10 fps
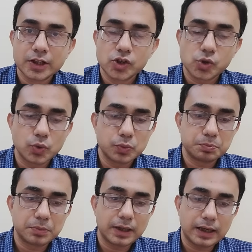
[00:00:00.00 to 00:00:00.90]

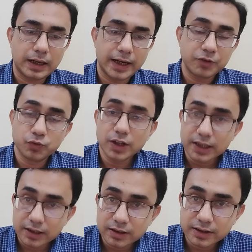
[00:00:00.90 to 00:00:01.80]
So I
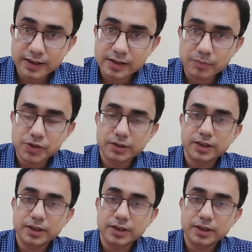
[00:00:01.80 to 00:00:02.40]
work under the assumption